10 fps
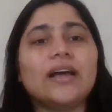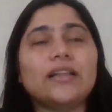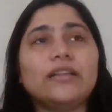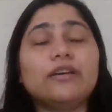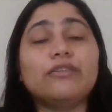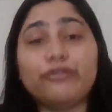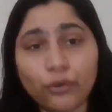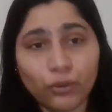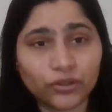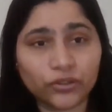The
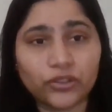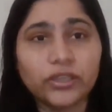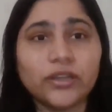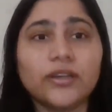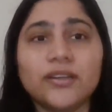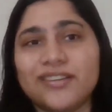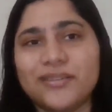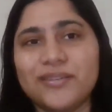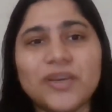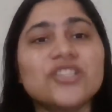fourth
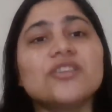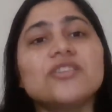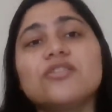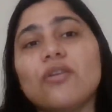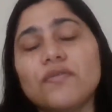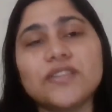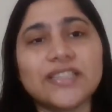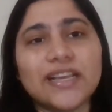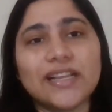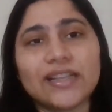major soft
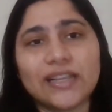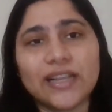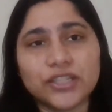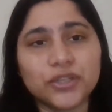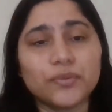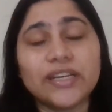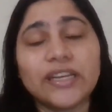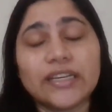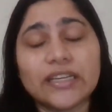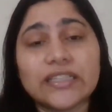skill that you will
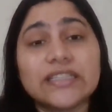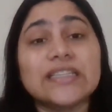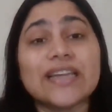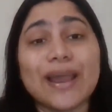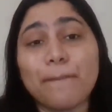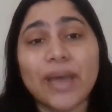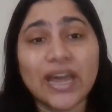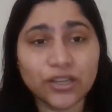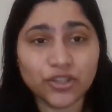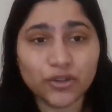need is time
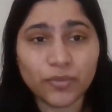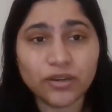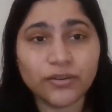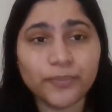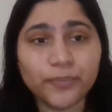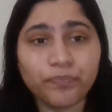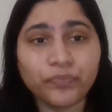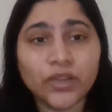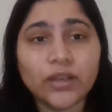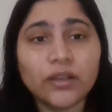management.
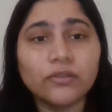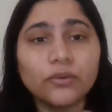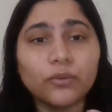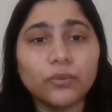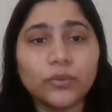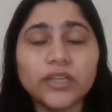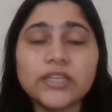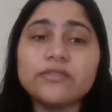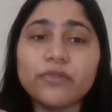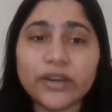So it
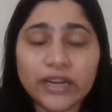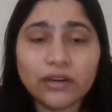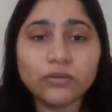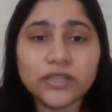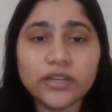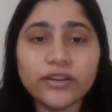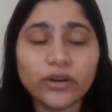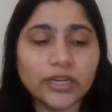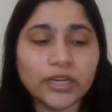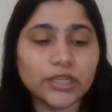is very closely
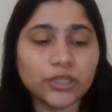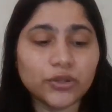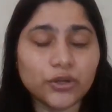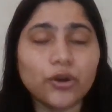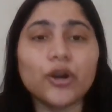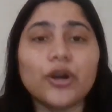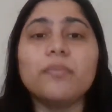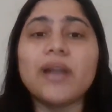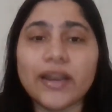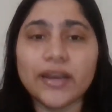related to your
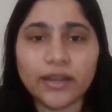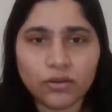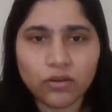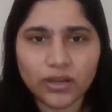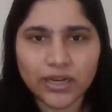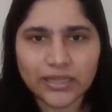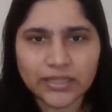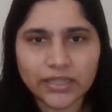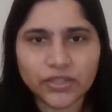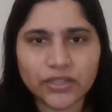planning and
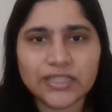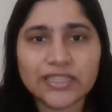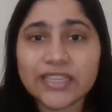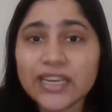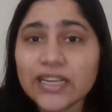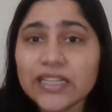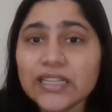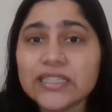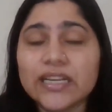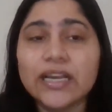organizational
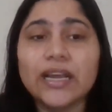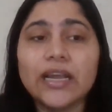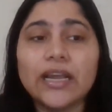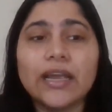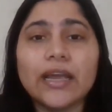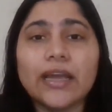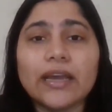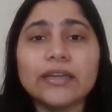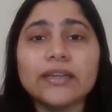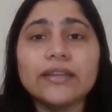skills,
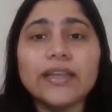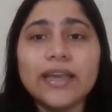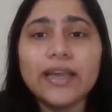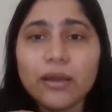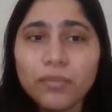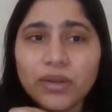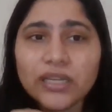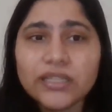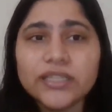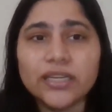and the
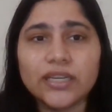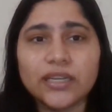ability